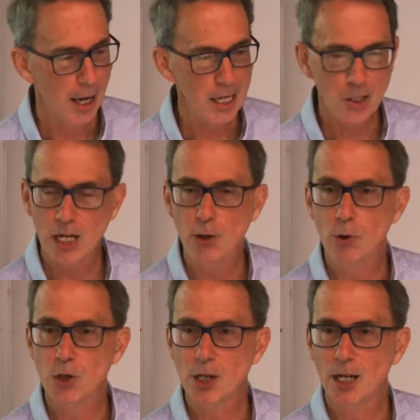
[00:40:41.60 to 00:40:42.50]
It's an
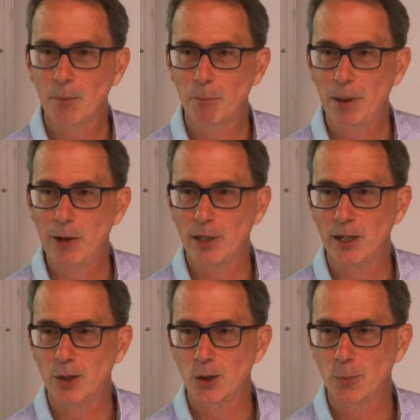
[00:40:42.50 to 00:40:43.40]
interesting
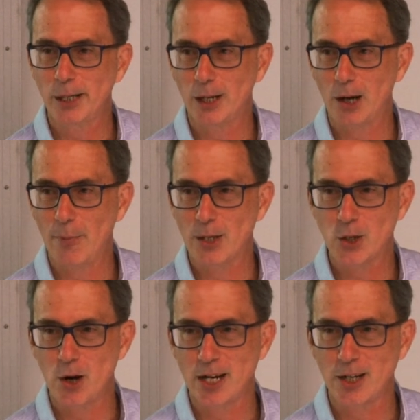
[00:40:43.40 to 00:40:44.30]
period to be a climate
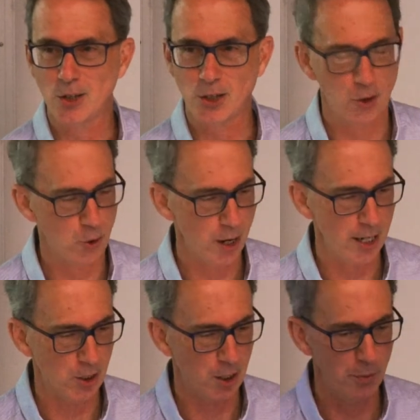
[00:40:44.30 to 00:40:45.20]
scientist
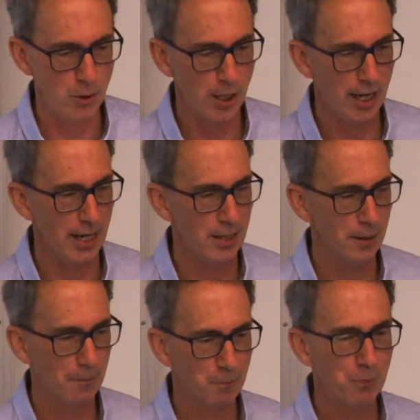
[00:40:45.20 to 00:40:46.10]
trying to communicate.
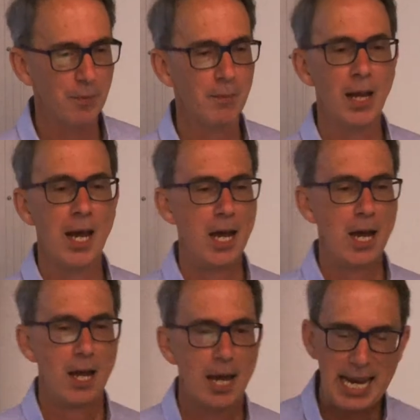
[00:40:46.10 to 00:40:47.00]

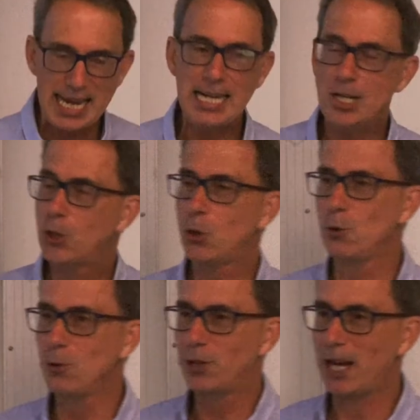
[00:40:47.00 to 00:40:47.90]
In
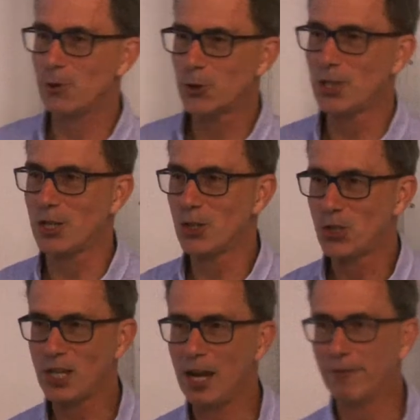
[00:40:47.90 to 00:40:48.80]
two thousand
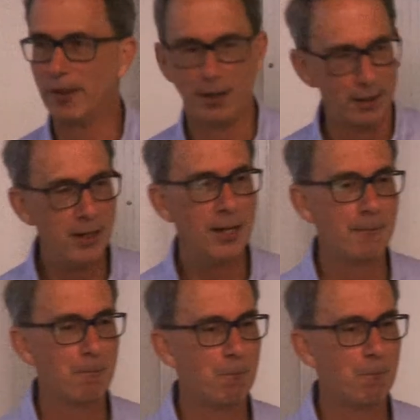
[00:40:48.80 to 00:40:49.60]
seven,